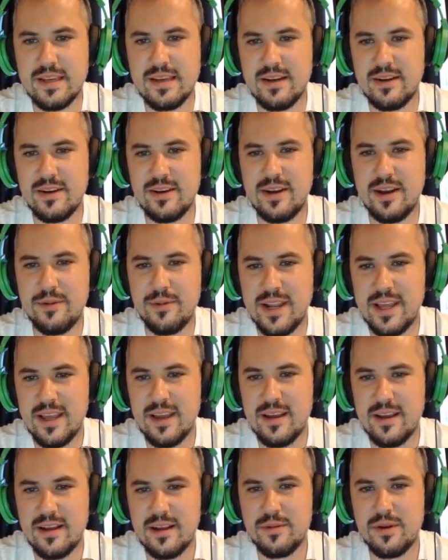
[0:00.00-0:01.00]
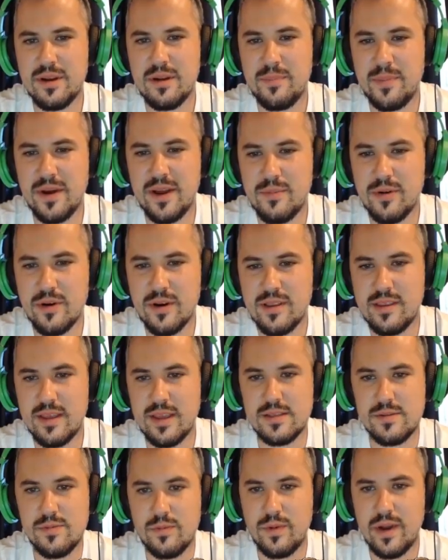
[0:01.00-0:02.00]
Oh, I wanna I wanna buy more
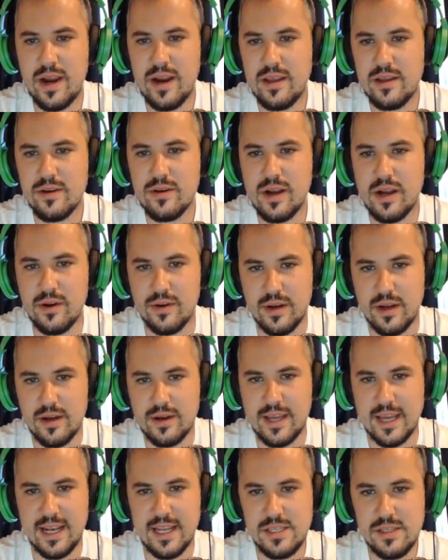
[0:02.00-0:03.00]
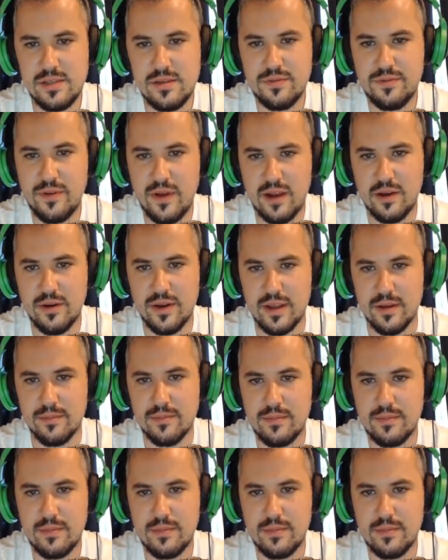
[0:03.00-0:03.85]
things. Where are you going? Okay, let's follow him.